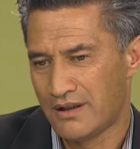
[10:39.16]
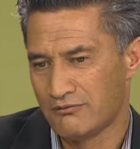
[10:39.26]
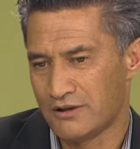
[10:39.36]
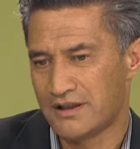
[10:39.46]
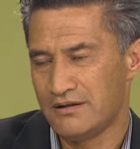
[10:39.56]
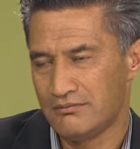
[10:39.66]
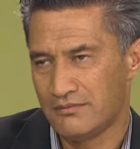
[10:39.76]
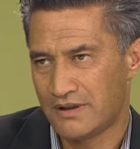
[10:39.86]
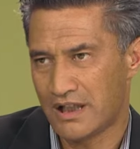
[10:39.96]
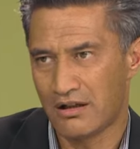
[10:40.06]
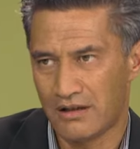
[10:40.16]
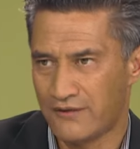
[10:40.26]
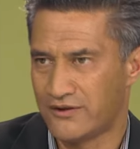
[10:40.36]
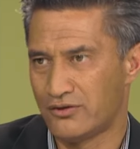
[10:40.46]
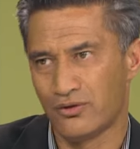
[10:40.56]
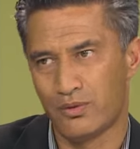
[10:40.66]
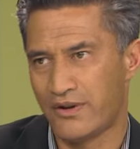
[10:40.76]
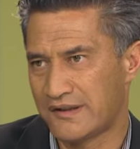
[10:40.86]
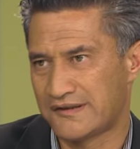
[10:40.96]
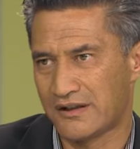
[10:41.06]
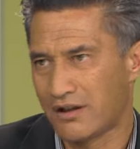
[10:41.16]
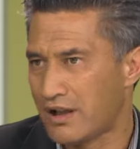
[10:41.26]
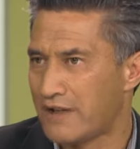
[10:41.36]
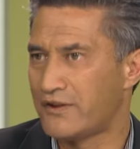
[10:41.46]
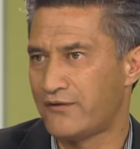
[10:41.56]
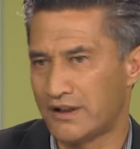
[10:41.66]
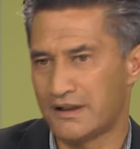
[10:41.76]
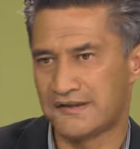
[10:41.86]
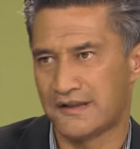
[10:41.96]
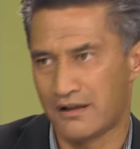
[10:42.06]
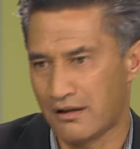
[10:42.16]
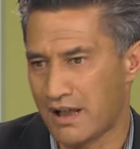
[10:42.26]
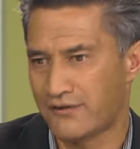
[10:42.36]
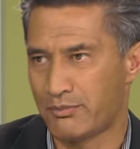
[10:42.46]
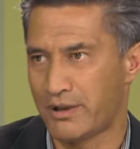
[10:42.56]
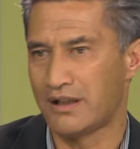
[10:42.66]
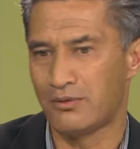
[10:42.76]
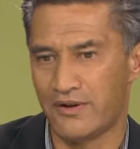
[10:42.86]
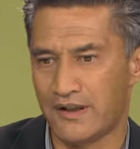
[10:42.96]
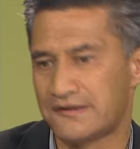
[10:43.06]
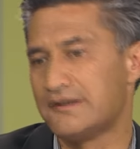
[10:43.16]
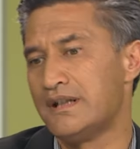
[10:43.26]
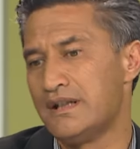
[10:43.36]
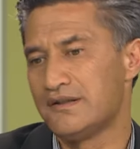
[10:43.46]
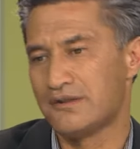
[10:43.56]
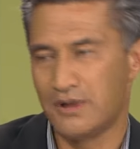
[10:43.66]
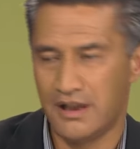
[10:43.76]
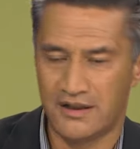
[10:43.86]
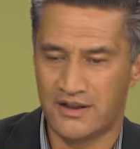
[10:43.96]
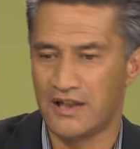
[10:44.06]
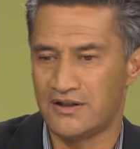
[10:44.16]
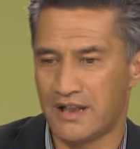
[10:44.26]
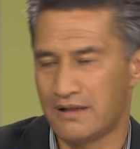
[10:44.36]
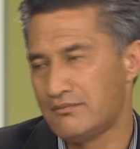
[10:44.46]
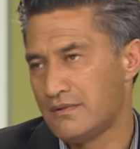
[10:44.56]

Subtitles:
written, they don't have to talk with us. They don't have to fund us. They don't have to partner with us. So we need to change that